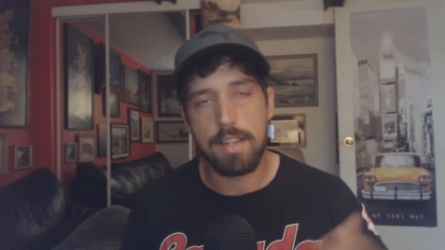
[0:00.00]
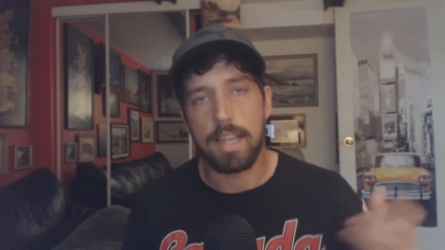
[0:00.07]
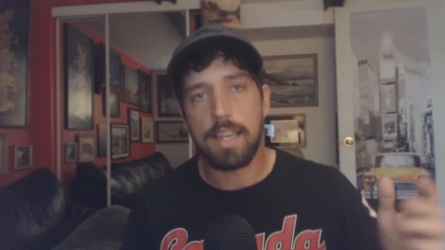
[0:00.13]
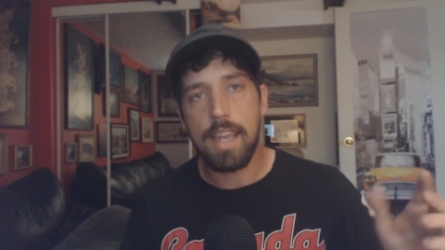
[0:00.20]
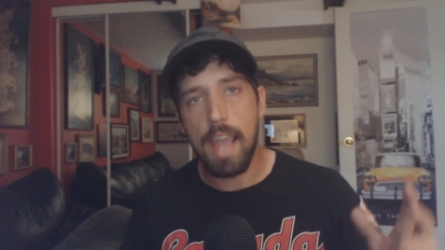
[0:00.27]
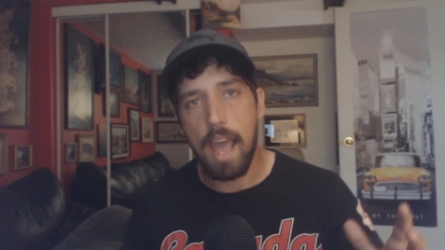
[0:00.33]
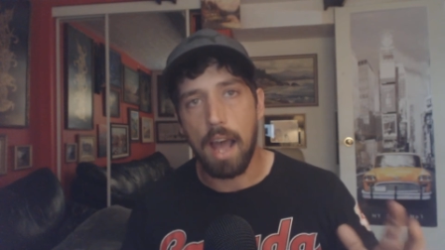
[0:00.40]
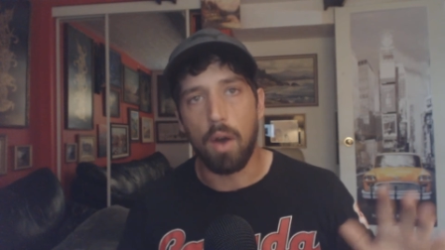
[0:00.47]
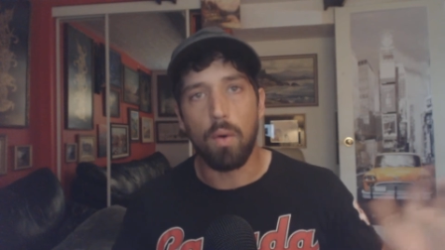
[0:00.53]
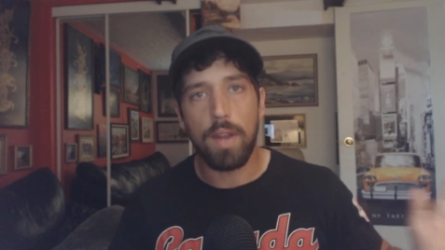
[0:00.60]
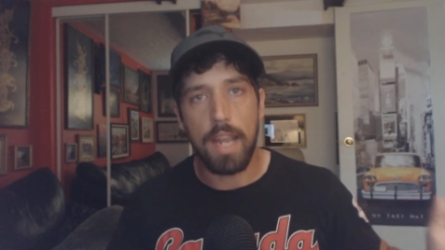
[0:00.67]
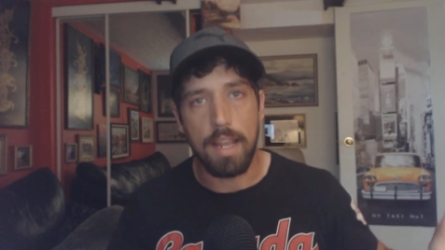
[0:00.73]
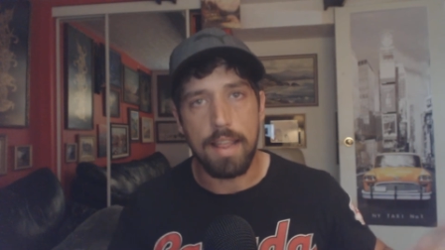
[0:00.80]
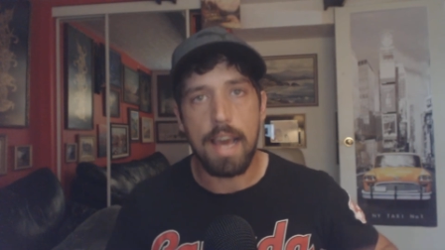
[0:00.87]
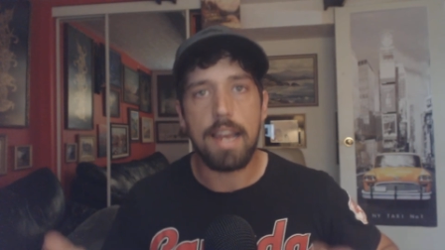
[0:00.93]
It's like, yeah,
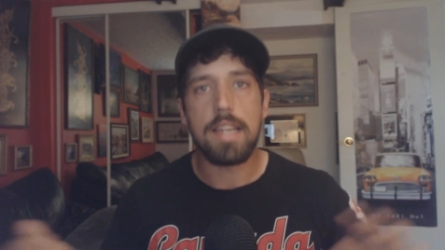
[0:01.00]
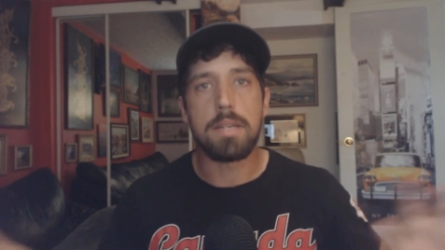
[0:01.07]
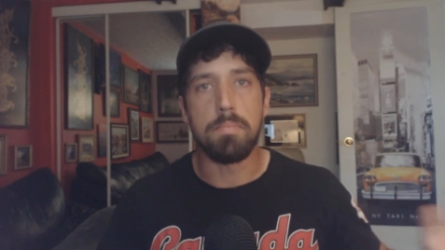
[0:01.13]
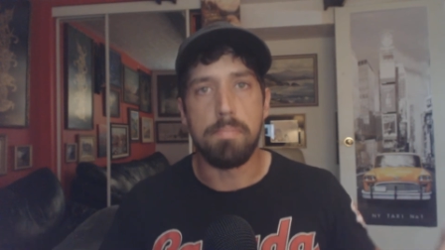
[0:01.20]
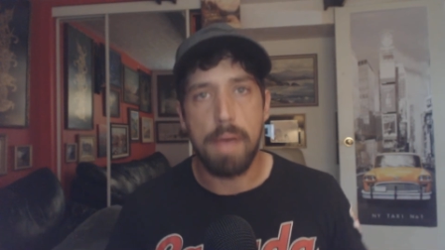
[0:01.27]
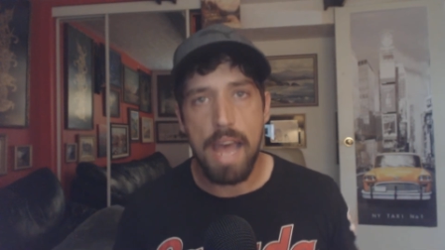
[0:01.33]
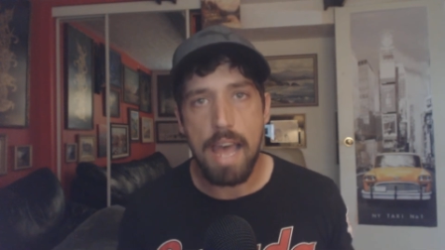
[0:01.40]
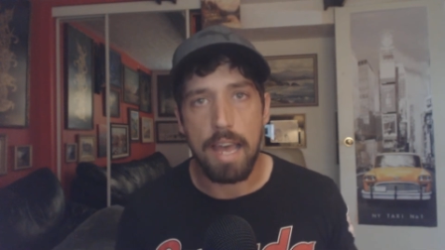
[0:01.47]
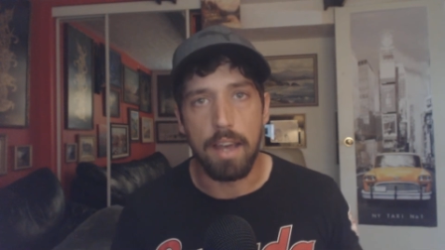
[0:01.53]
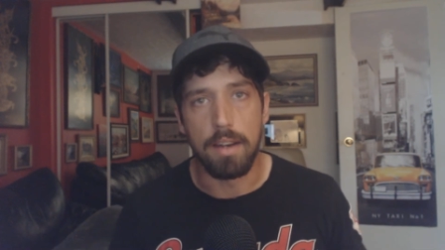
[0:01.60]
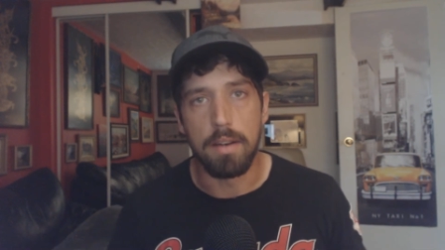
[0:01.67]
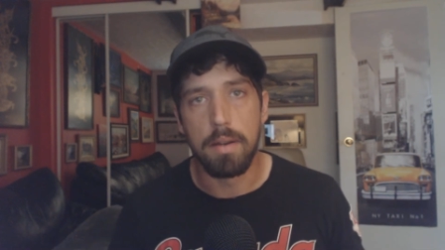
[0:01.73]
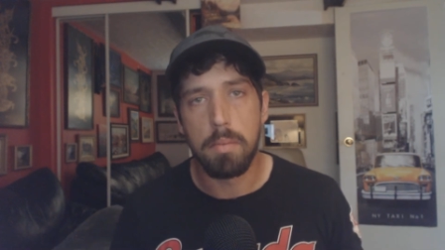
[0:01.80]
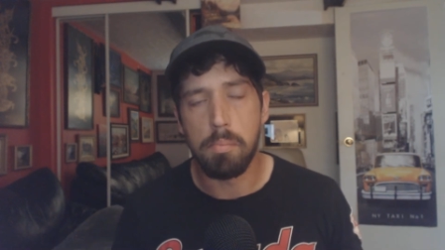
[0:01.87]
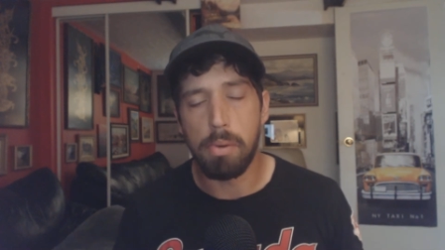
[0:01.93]
okay, that is bad,